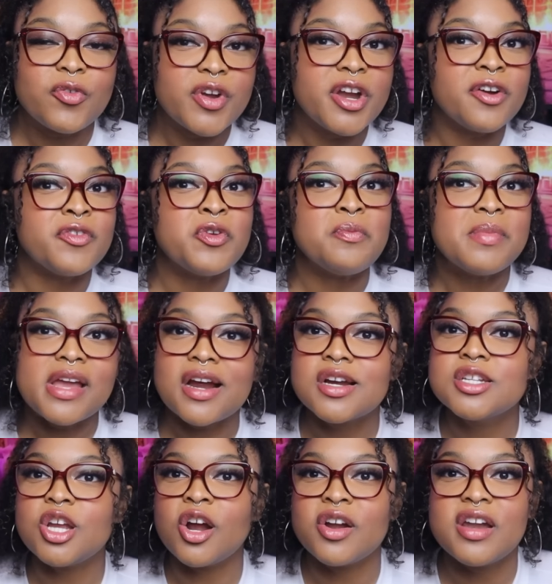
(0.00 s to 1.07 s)
rear view
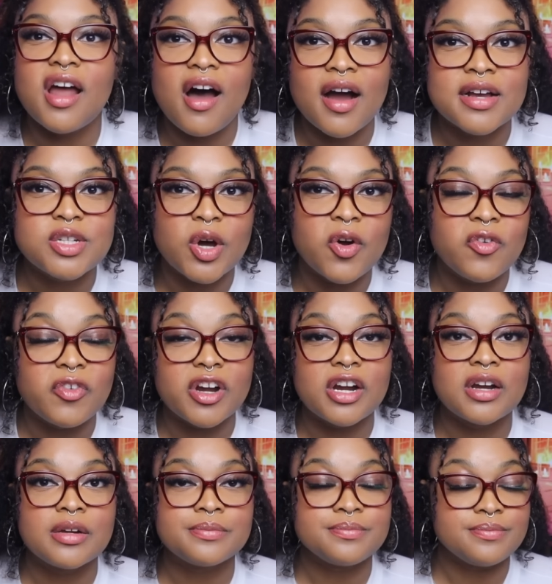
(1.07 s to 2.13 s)
mirrors are knocked
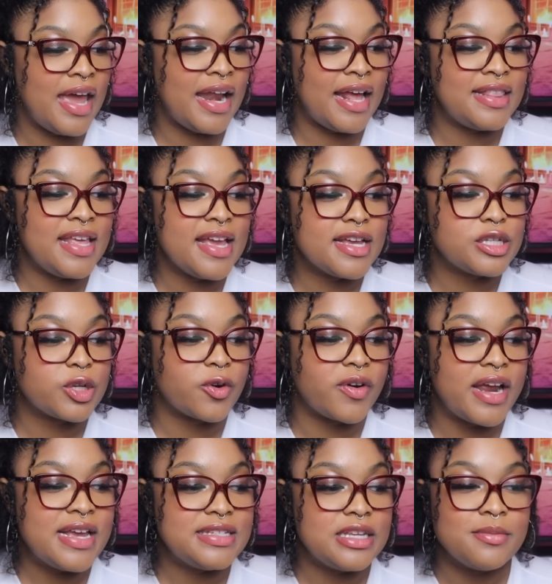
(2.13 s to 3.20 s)
over. And I think it's
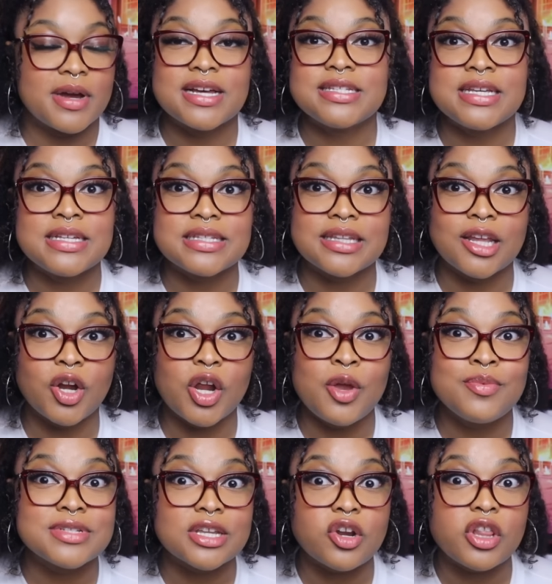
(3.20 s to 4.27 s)
crazy because he was
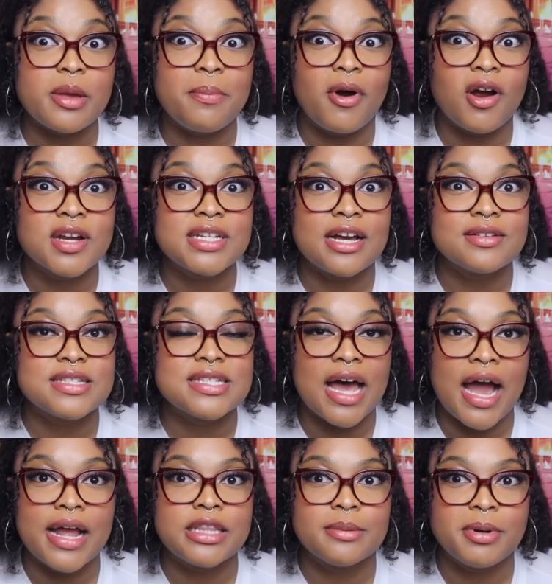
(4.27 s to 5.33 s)
literally parked
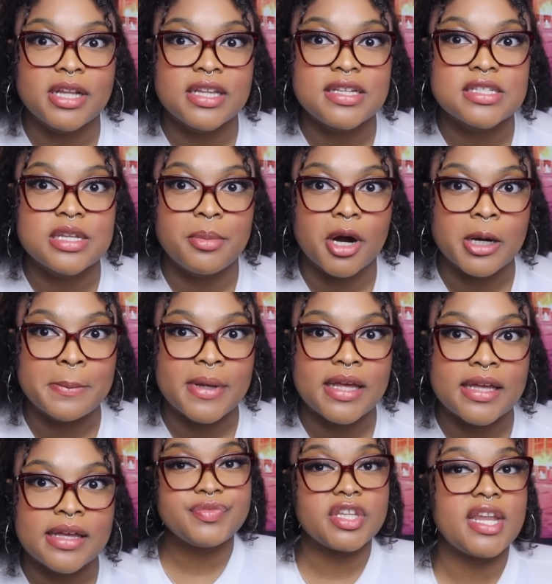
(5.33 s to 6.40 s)
outside the police department.